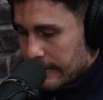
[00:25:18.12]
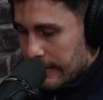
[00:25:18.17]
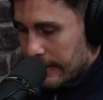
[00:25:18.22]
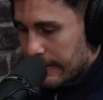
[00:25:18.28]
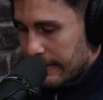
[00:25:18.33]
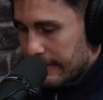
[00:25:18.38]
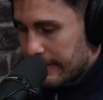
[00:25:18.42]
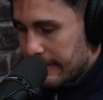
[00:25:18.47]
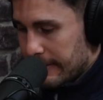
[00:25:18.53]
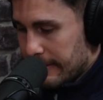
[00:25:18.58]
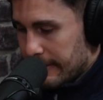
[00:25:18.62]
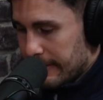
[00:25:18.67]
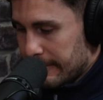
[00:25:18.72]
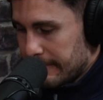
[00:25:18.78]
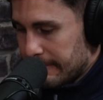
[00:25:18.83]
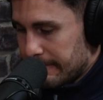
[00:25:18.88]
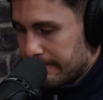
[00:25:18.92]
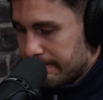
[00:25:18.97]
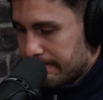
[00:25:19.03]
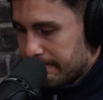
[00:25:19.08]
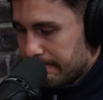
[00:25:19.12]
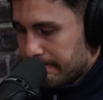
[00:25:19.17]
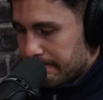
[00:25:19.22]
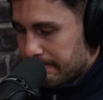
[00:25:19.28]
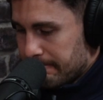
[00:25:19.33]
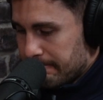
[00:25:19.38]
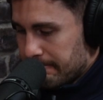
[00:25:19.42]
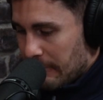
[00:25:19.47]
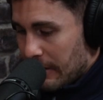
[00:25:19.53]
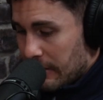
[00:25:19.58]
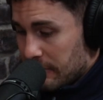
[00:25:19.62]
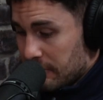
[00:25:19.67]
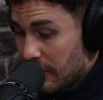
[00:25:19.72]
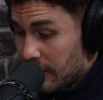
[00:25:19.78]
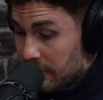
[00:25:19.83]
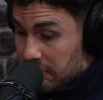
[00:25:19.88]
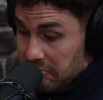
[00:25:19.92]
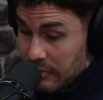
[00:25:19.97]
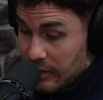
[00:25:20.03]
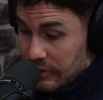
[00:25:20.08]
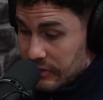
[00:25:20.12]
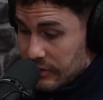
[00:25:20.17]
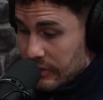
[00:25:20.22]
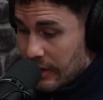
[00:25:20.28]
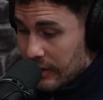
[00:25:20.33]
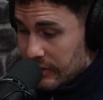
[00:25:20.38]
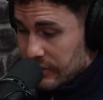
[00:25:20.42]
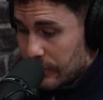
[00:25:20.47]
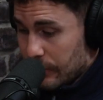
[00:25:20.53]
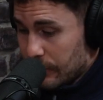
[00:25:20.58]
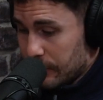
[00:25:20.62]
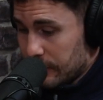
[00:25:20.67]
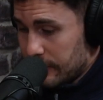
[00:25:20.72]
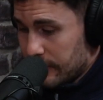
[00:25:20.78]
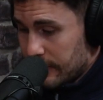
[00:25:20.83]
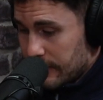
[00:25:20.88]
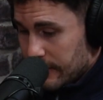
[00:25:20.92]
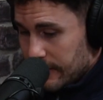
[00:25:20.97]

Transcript: So, that's solid.